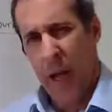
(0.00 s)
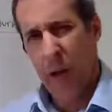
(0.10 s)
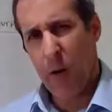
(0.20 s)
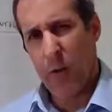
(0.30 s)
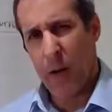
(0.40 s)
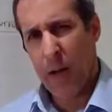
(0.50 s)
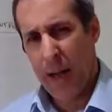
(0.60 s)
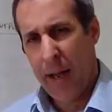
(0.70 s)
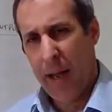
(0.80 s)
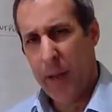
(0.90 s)
However,
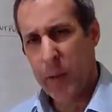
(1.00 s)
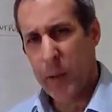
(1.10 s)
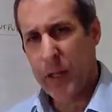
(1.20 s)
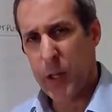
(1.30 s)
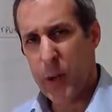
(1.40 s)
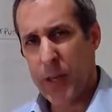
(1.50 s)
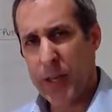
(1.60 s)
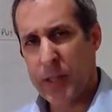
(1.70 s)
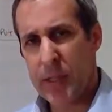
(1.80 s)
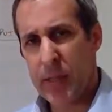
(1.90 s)
how do we do
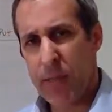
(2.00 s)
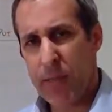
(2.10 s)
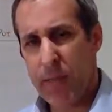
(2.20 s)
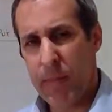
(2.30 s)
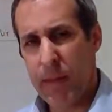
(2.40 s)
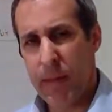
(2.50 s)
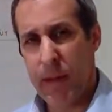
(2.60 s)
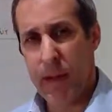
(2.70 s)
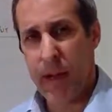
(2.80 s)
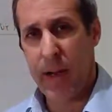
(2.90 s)
this
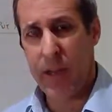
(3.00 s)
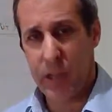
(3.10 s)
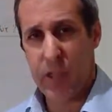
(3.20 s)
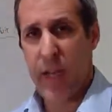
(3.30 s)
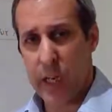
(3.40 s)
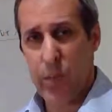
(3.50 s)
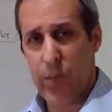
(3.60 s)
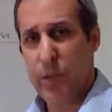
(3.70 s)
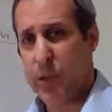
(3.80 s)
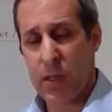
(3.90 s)
in a stage
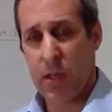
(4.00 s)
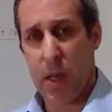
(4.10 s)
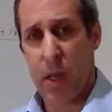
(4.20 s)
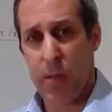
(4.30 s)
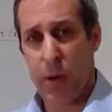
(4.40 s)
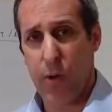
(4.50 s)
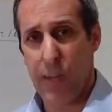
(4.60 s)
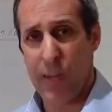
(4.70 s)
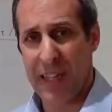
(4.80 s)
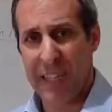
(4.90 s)

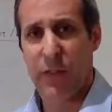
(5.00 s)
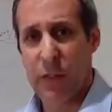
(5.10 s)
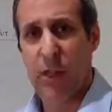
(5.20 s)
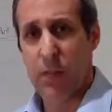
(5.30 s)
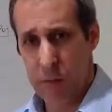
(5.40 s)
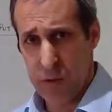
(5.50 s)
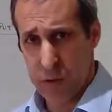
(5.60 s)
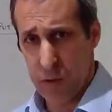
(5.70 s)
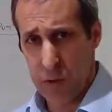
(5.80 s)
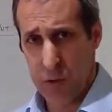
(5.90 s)
process that gives us some
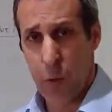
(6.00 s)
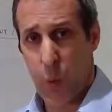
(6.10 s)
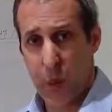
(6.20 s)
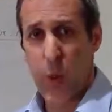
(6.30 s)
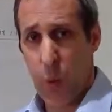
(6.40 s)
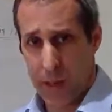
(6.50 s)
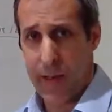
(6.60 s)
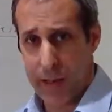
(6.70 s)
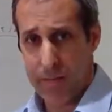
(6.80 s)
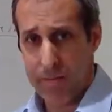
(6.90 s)
results quite
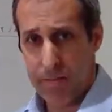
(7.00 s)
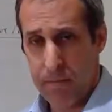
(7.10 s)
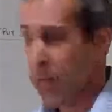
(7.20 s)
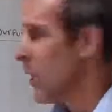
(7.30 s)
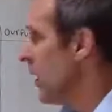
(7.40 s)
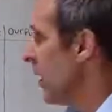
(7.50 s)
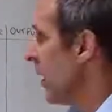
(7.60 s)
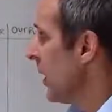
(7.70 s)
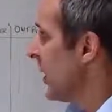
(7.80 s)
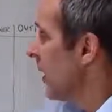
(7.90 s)
quickly?
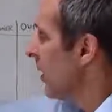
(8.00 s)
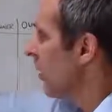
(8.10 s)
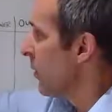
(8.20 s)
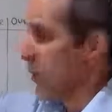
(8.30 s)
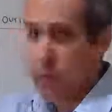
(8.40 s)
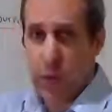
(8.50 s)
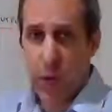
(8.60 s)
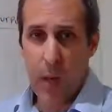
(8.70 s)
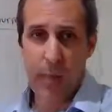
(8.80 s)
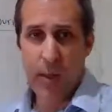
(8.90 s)
With the
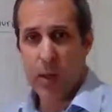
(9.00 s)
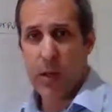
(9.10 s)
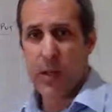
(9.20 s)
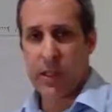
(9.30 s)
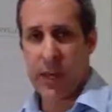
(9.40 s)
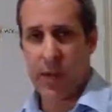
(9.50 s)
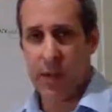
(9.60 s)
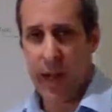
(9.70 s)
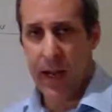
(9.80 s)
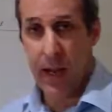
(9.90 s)
requirements noted down
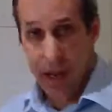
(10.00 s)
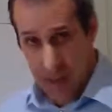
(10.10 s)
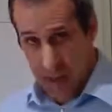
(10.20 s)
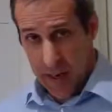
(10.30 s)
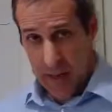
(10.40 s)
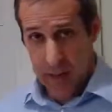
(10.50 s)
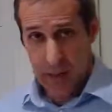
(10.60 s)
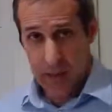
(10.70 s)
there and